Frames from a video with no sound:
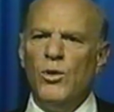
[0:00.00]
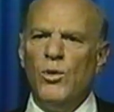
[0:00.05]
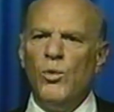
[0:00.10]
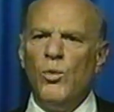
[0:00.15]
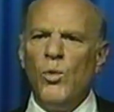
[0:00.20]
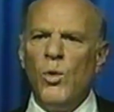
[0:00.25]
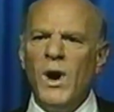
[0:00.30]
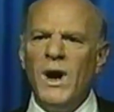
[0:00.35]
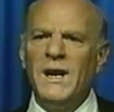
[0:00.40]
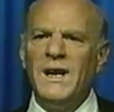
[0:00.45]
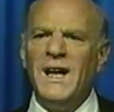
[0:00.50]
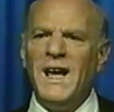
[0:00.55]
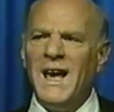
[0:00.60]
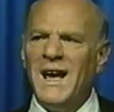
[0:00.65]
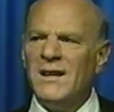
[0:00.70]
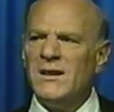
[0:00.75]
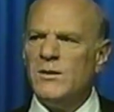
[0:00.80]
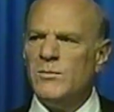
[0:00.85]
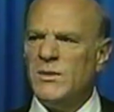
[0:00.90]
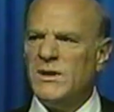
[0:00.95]
one
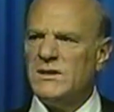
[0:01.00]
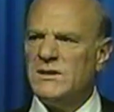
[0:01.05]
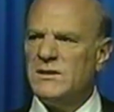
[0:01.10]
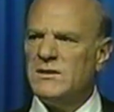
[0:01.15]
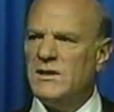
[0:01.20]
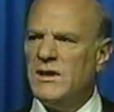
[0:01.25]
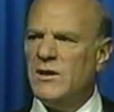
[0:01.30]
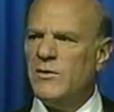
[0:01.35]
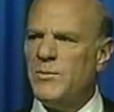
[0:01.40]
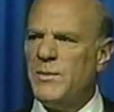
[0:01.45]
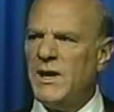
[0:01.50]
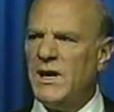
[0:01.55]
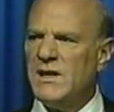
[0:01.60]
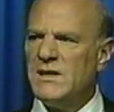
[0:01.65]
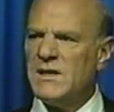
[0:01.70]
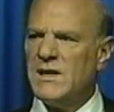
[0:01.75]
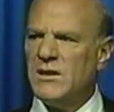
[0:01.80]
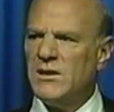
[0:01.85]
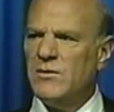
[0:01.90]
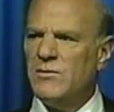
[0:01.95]
element of pay
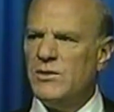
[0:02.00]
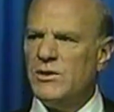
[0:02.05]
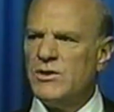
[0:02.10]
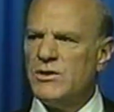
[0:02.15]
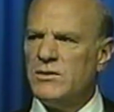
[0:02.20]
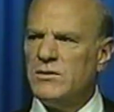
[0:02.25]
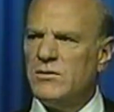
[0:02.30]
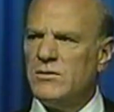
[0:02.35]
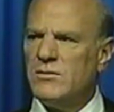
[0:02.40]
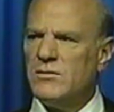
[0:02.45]
television.